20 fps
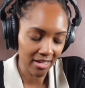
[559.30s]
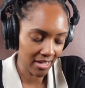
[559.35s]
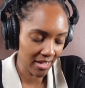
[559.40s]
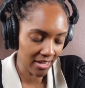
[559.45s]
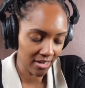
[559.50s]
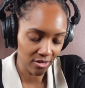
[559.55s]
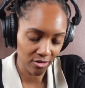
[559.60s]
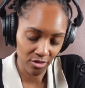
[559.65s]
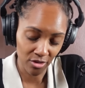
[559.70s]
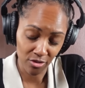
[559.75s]

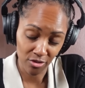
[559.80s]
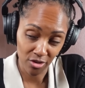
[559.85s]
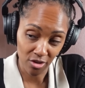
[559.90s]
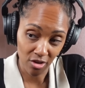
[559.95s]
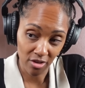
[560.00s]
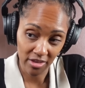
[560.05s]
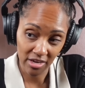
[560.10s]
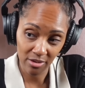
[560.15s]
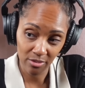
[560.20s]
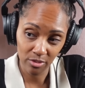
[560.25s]
don't know, y'all.
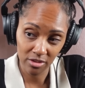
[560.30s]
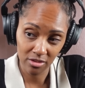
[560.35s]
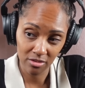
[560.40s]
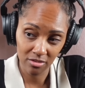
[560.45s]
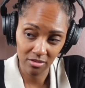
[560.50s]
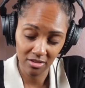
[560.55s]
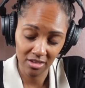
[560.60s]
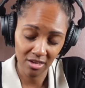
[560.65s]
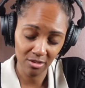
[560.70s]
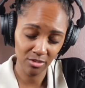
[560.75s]
That was
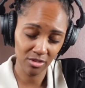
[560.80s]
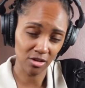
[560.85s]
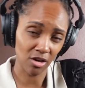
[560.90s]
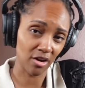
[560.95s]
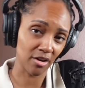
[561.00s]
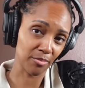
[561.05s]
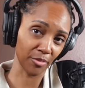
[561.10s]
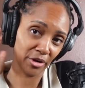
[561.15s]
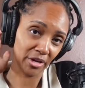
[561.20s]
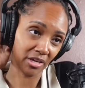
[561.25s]

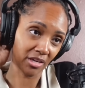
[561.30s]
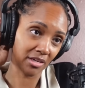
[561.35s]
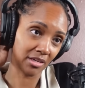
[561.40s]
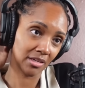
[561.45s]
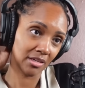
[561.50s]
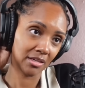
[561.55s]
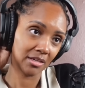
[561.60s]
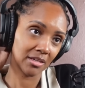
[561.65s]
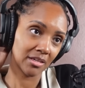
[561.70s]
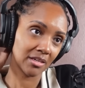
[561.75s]
heartbreaking.
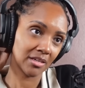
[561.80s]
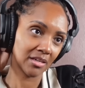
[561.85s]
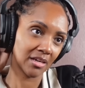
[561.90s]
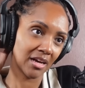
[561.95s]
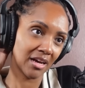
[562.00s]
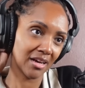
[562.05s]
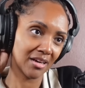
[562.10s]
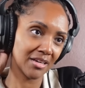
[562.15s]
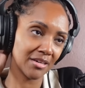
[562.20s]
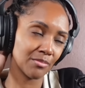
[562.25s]

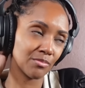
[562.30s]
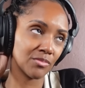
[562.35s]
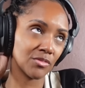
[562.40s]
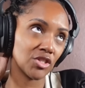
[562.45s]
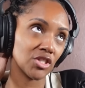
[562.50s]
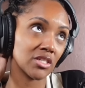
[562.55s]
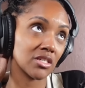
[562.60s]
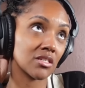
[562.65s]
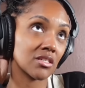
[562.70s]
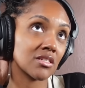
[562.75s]
I'm
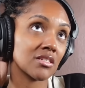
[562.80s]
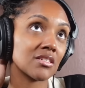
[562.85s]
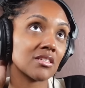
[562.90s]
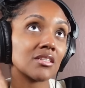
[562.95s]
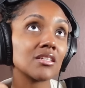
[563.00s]
just